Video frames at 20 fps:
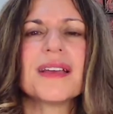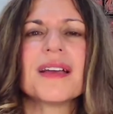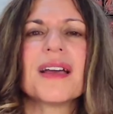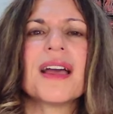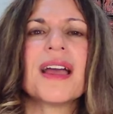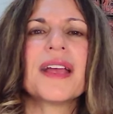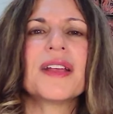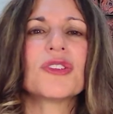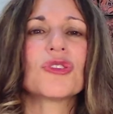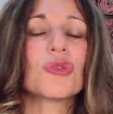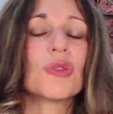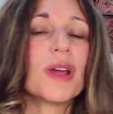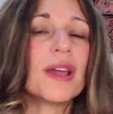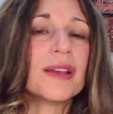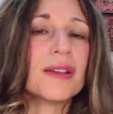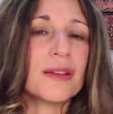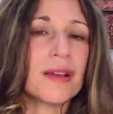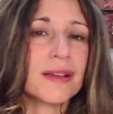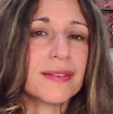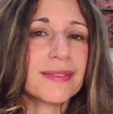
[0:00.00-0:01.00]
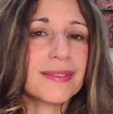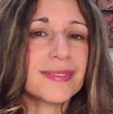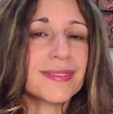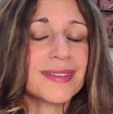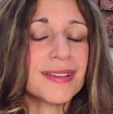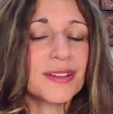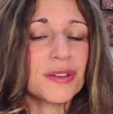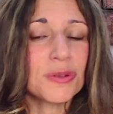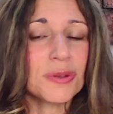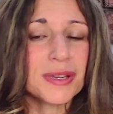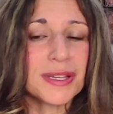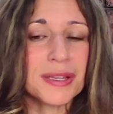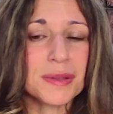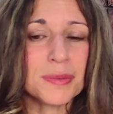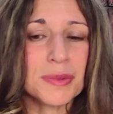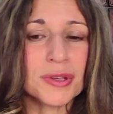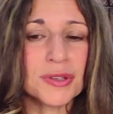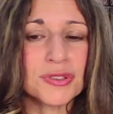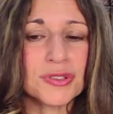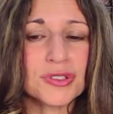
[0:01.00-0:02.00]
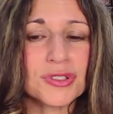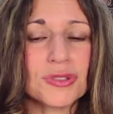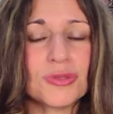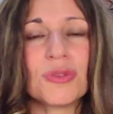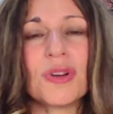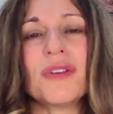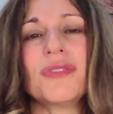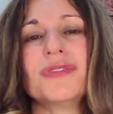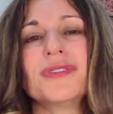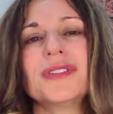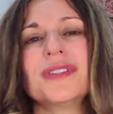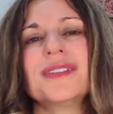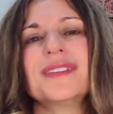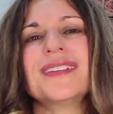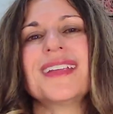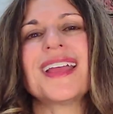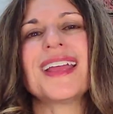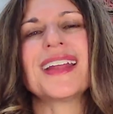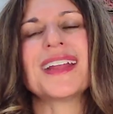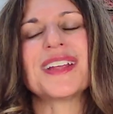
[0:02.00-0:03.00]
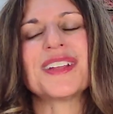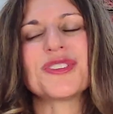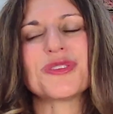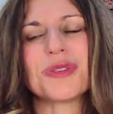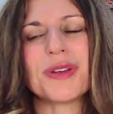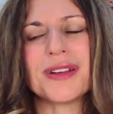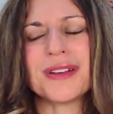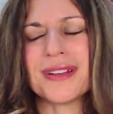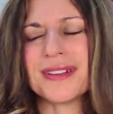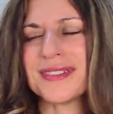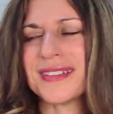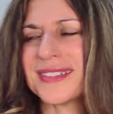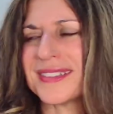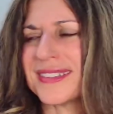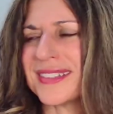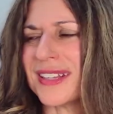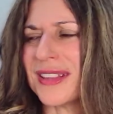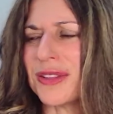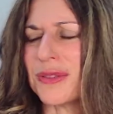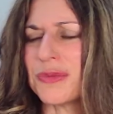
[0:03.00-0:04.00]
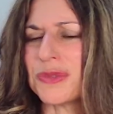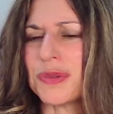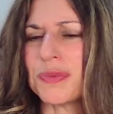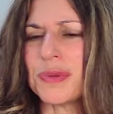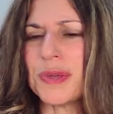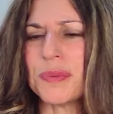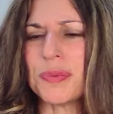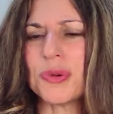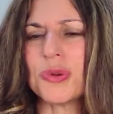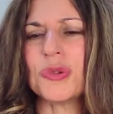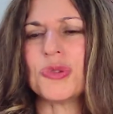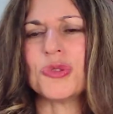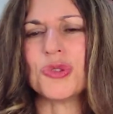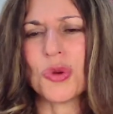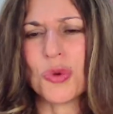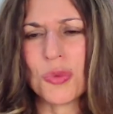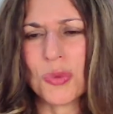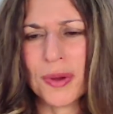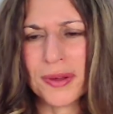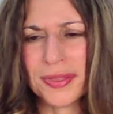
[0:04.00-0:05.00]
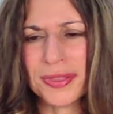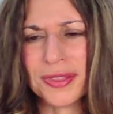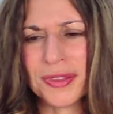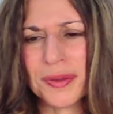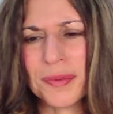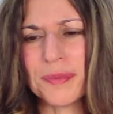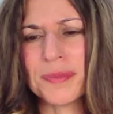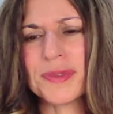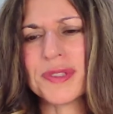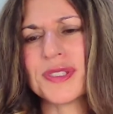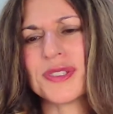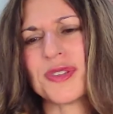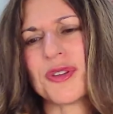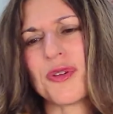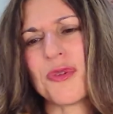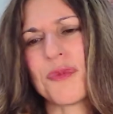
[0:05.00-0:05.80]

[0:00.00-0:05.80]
I try not to send out emails too often, and I try not to send them to people who don't want them. So,